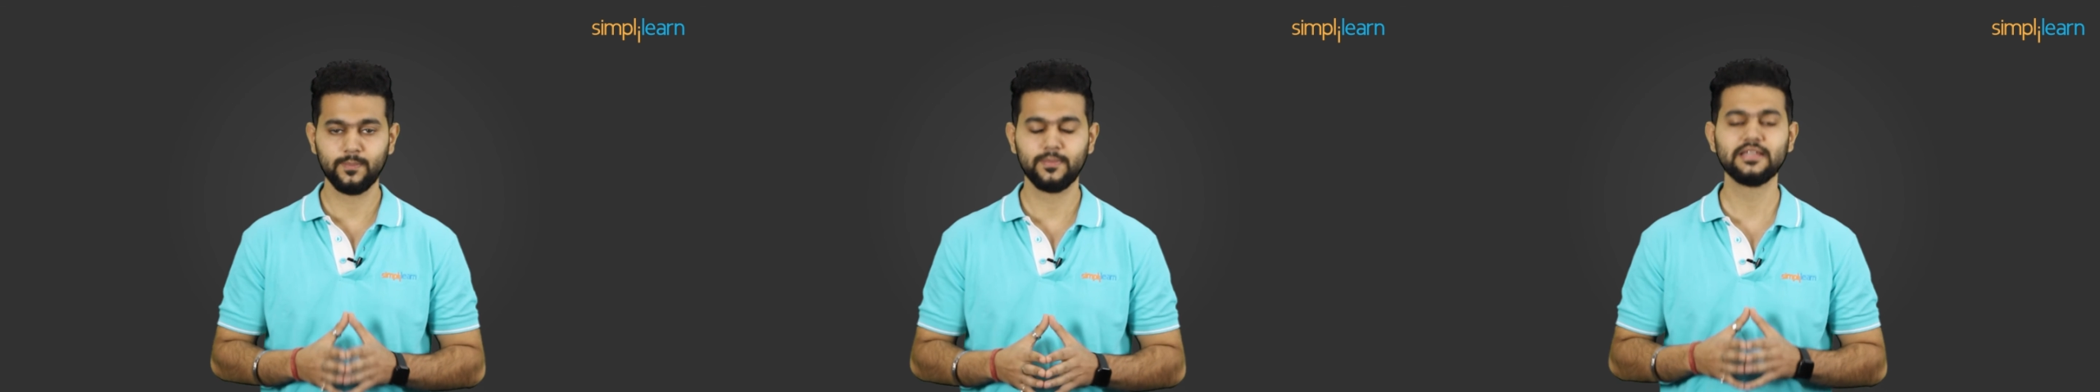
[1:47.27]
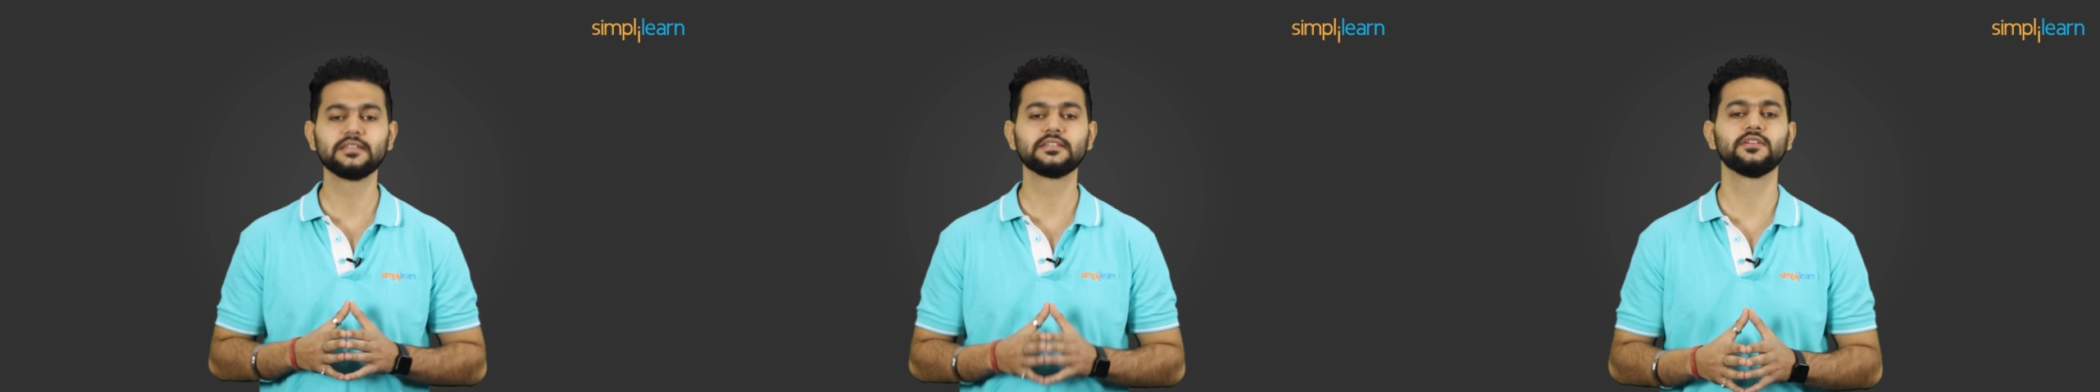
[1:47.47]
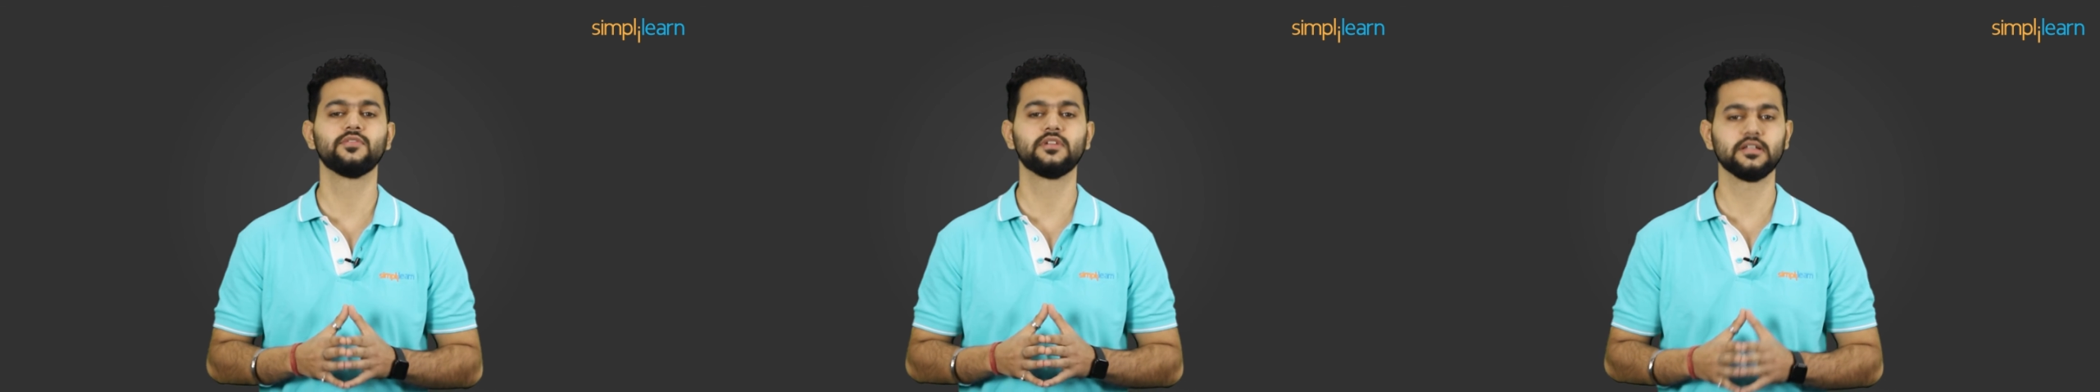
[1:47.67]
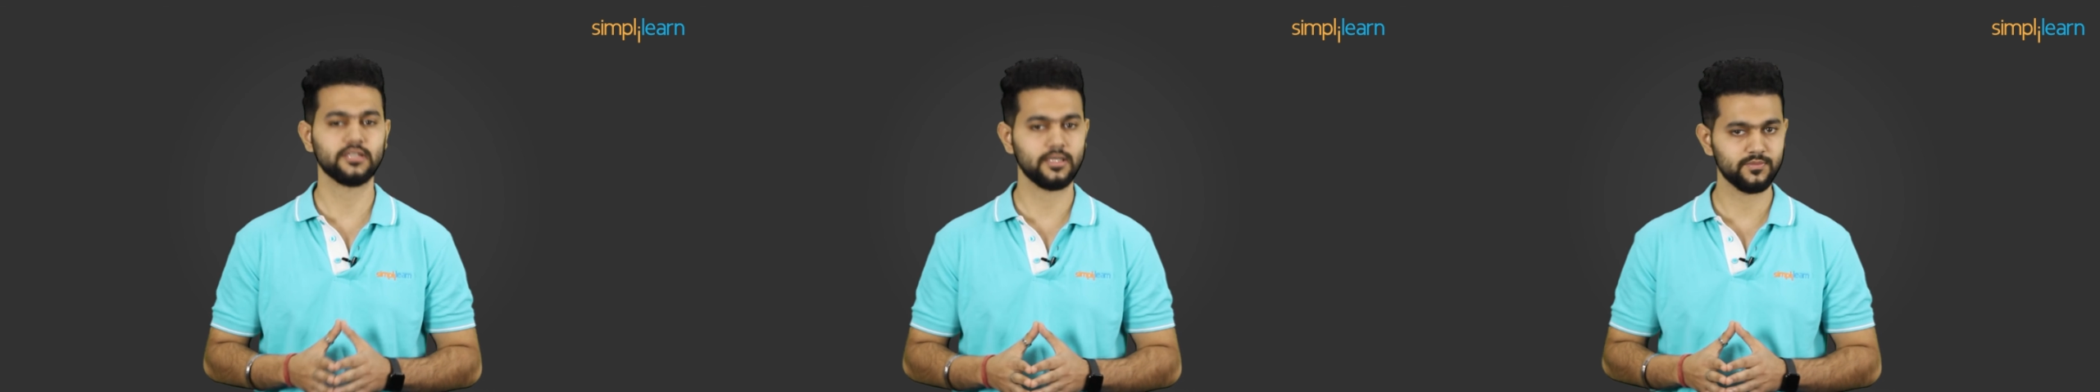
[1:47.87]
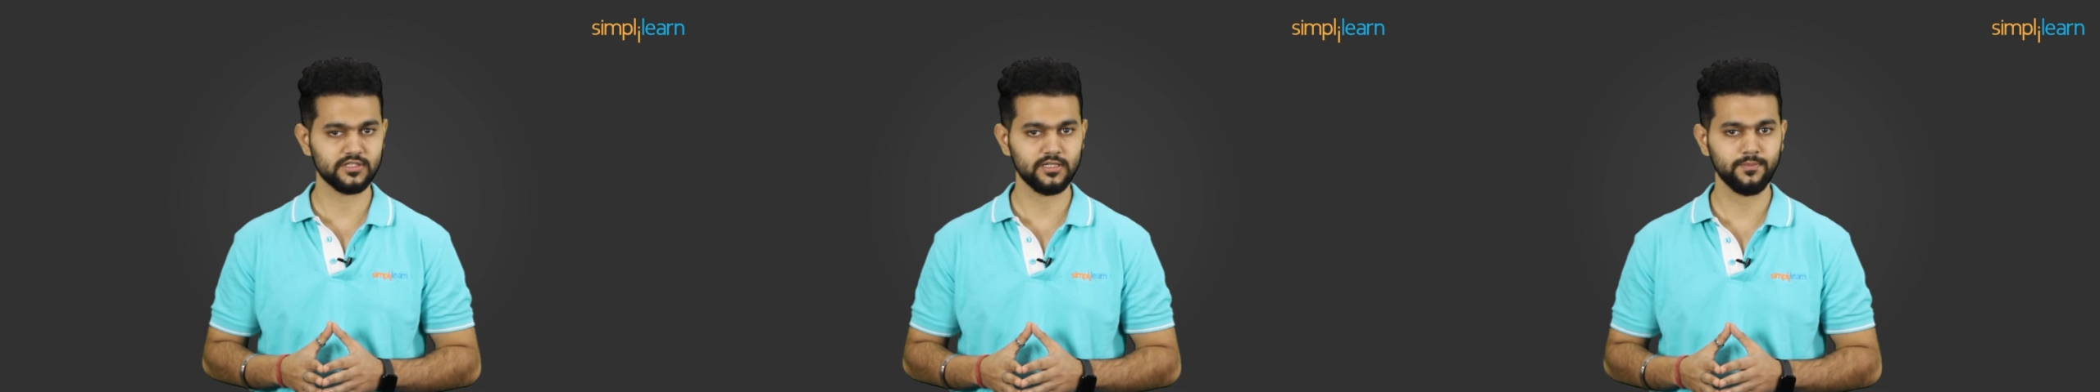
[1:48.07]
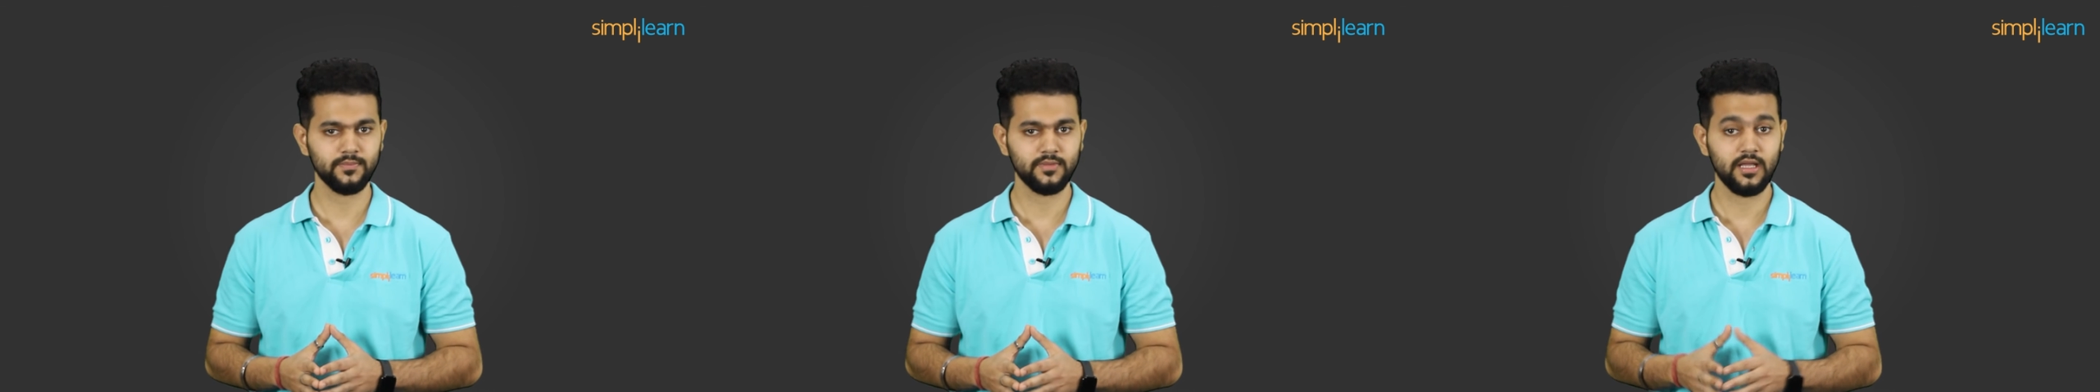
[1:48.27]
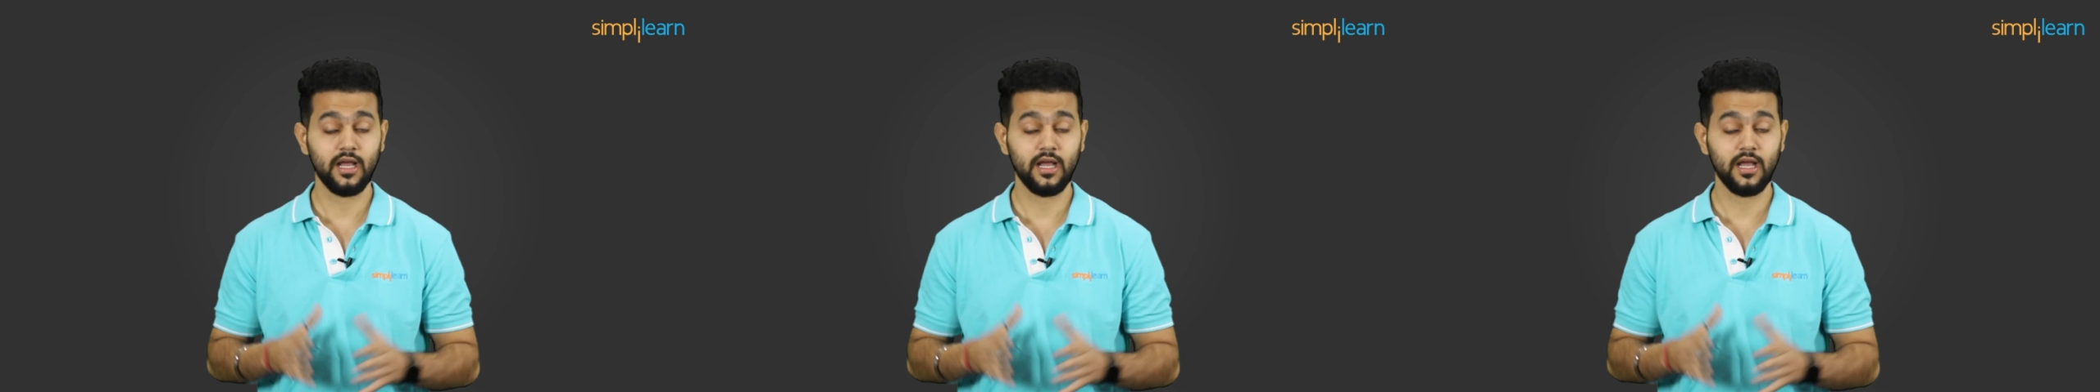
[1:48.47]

please give it a thumbs up.